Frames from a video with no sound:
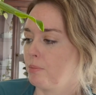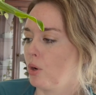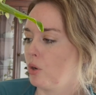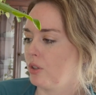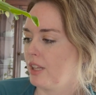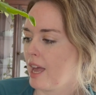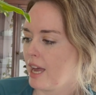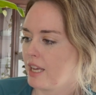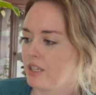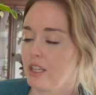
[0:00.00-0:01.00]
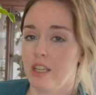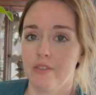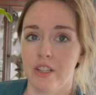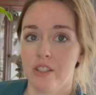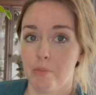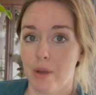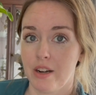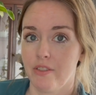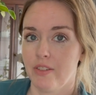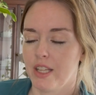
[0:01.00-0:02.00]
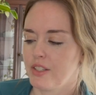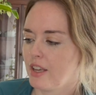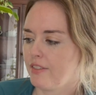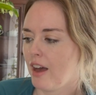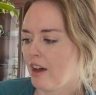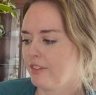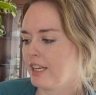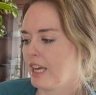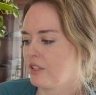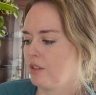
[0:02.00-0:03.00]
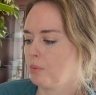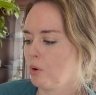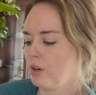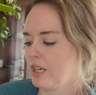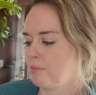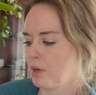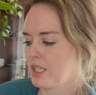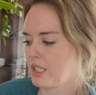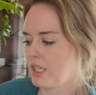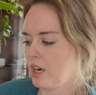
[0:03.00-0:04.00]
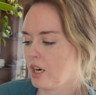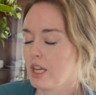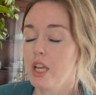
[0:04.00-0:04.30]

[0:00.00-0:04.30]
pole and give us the benefits of having a supported Monstera.